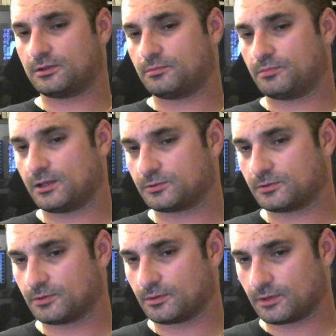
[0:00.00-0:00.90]

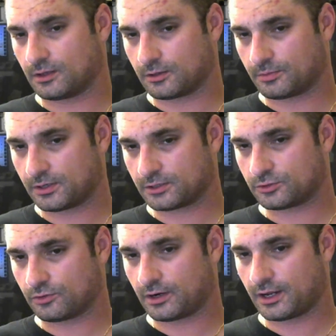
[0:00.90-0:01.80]
the PS
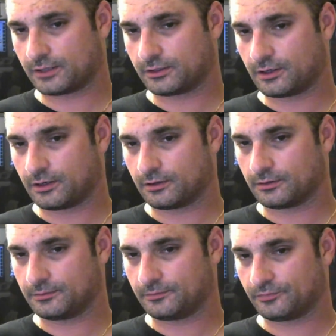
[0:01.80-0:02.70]
Store had their
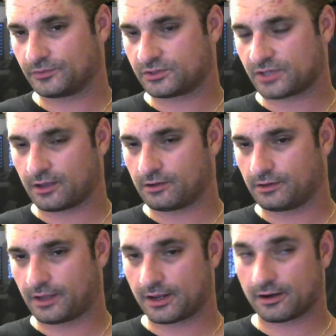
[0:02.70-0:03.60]
sale,
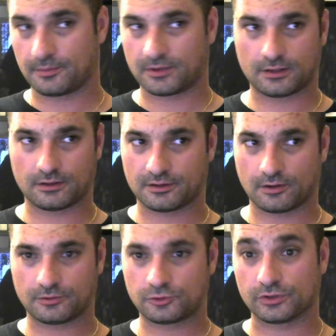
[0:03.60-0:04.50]
and I ended up getting the
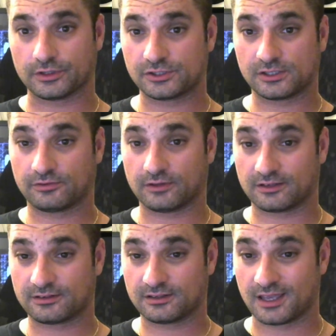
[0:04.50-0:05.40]
trilogy for like
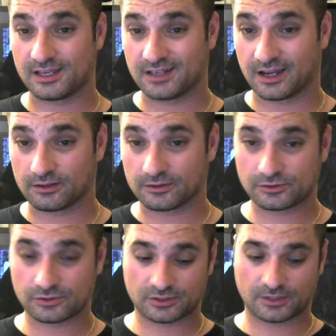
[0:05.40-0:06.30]

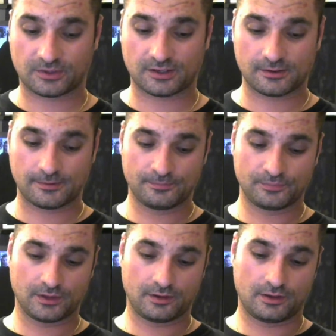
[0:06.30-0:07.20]
$8 or something.
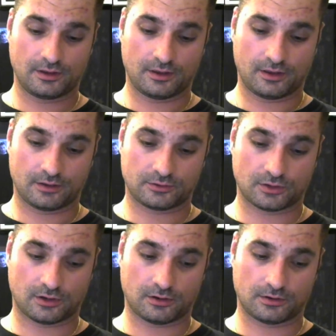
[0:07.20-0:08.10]

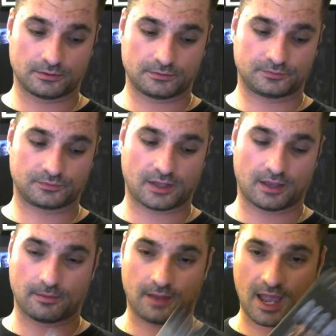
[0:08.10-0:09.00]
So
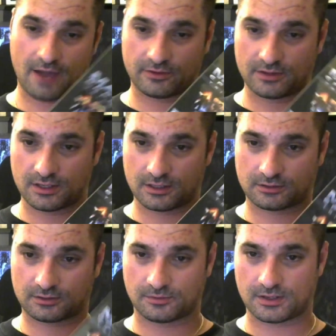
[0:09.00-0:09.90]
having
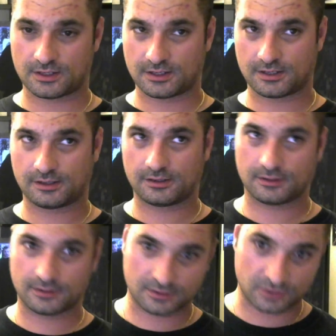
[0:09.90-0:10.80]
this, to me,
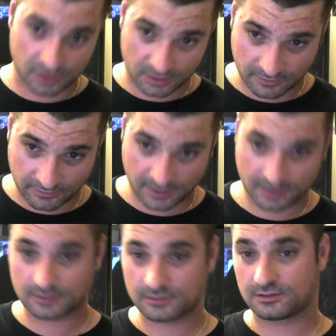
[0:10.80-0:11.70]

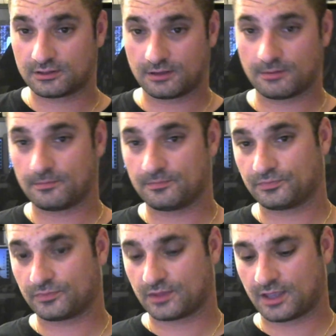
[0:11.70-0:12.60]
justifies
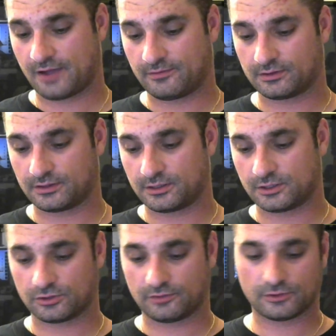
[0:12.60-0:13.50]
having the
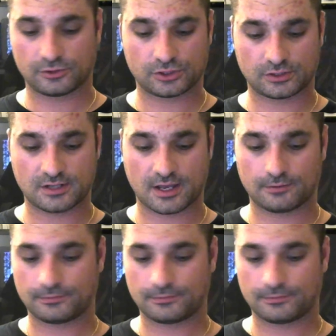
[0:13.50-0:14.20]
digital versions now.